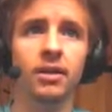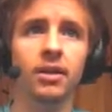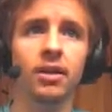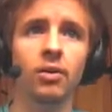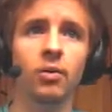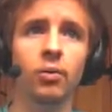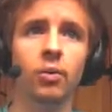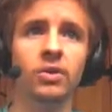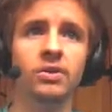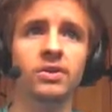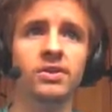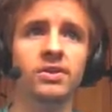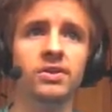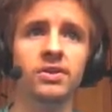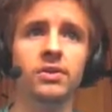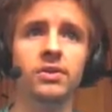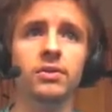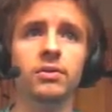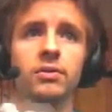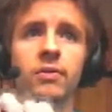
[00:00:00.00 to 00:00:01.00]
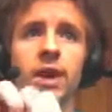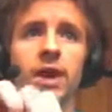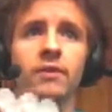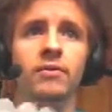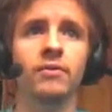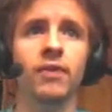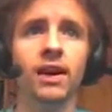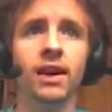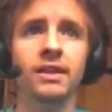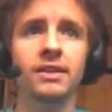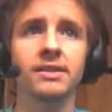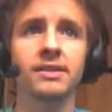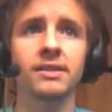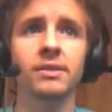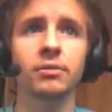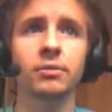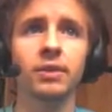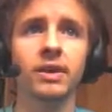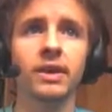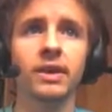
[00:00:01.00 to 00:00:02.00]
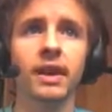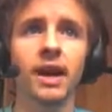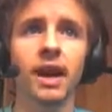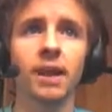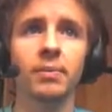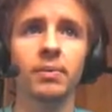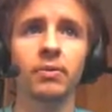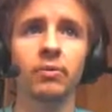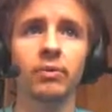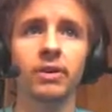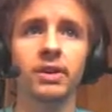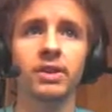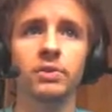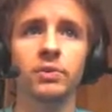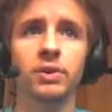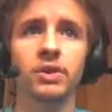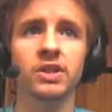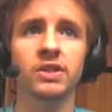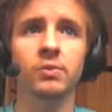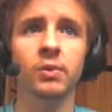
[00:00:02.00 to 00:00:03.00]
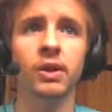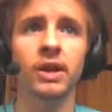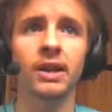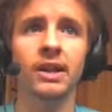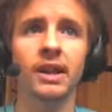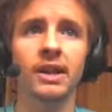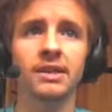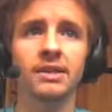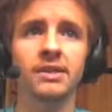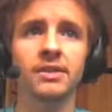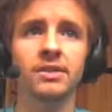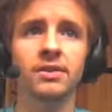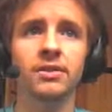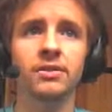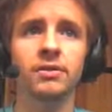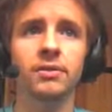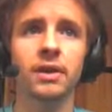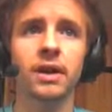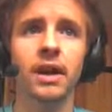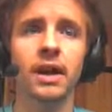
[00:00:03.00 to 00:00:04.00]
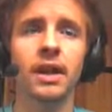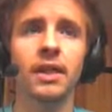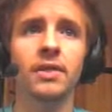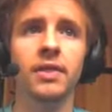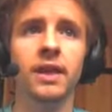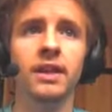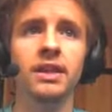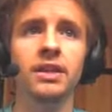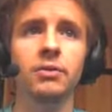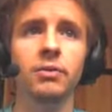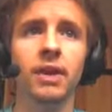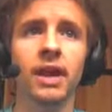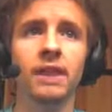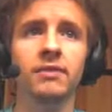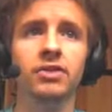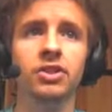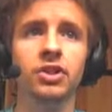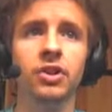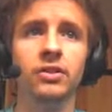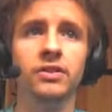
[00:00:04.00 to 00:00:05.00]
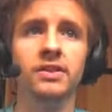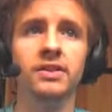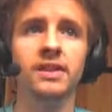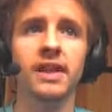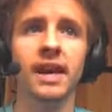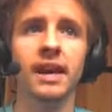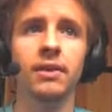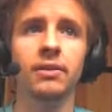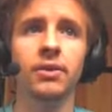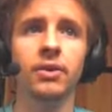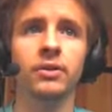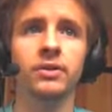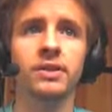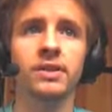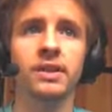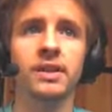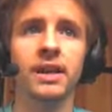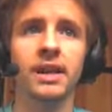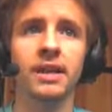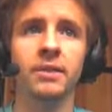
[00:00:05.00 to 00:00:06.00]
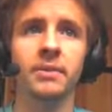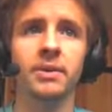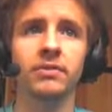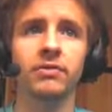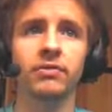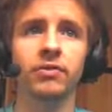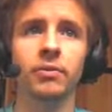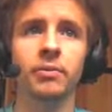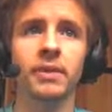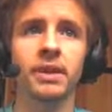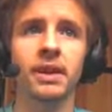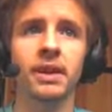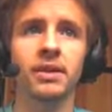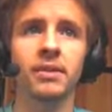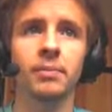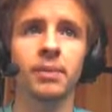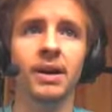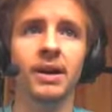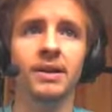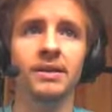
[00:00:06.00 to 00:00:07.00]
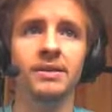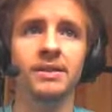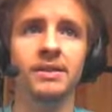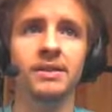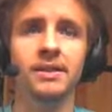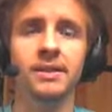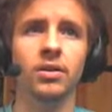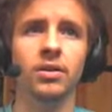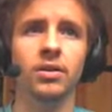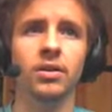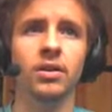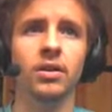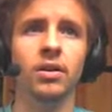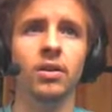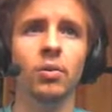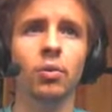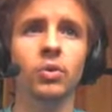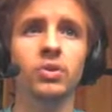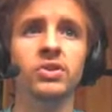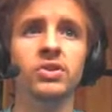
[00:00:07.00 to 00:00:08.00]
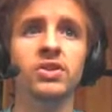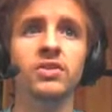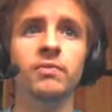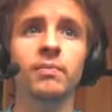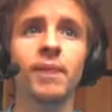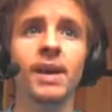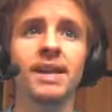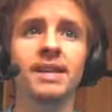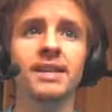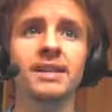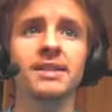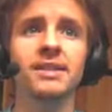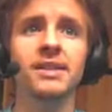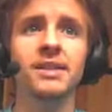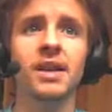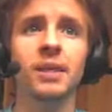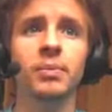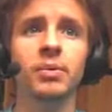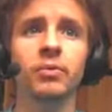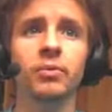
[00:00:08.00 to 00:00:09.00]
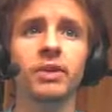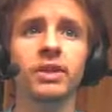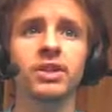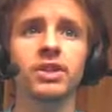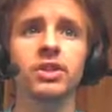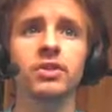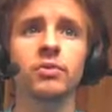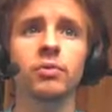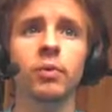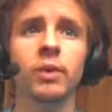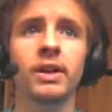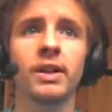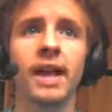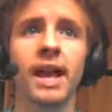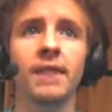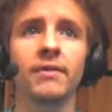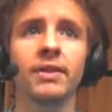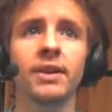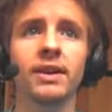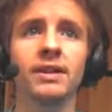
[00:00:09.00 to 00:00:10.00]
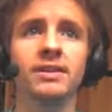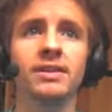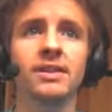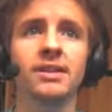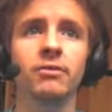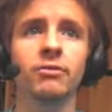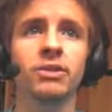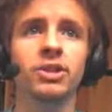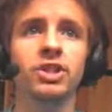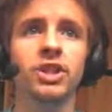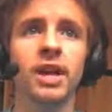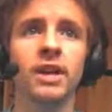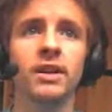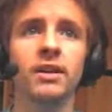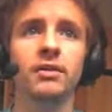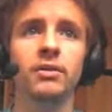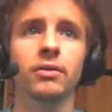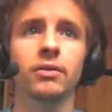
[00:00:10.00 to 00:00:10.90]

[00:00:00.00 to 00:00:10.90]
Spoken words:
Once you advance and win the upper ridge, which is what I like to do, then you will have shots down onto the enemy from the other passes. Once you've made it to the upper ridge, you will have an artillery shadow,